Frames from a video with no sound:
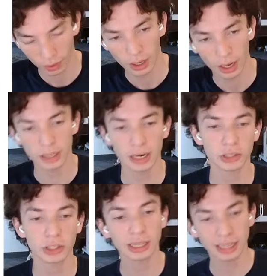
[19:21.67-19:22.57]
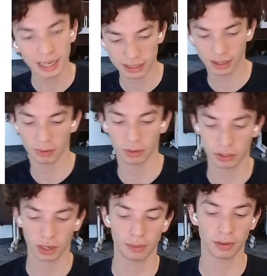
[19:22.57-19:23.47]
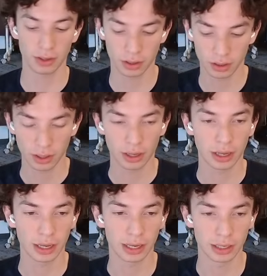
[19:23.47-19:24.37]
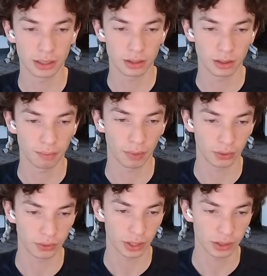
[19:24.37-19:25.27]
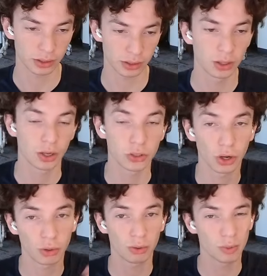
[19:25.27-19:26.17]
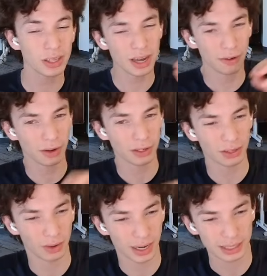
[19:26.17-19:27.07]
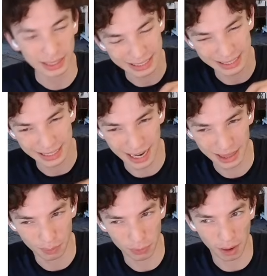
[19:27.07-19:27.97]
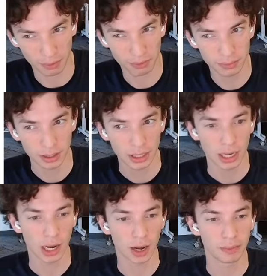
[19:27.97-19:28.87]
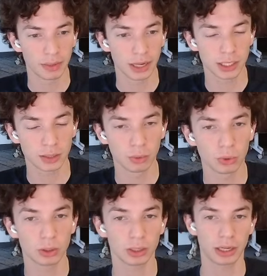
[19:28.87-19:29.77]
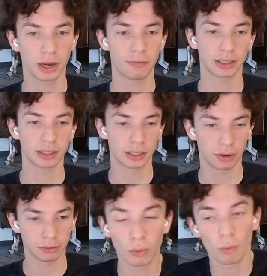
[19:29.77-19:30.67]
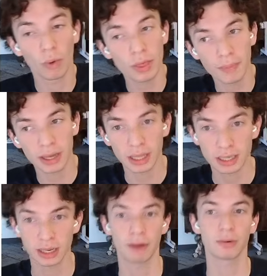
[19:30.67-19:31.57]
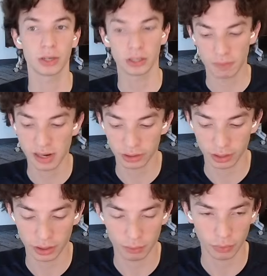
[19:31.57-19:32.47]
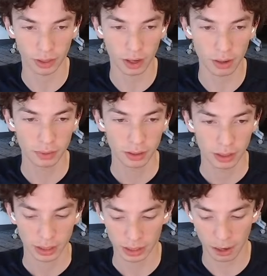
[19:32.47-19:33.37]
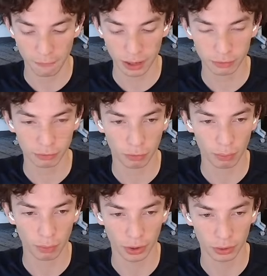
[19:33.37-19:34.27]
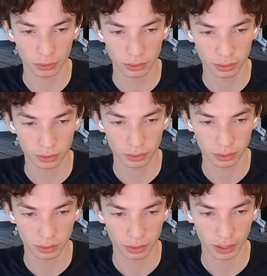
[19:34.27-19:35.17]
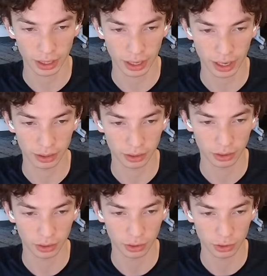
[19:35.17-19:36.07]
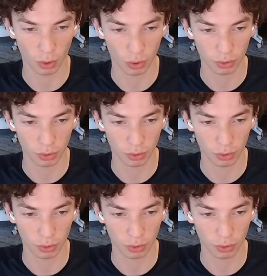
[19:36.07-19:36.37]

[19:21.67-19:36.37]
And then actually the last thing I want to talk about here is bundle size. So really Effect RX is not the problem. It's more like Effect itself. One of the big things that everyone is immediately going to bring up is that Effect 4.0, aka small,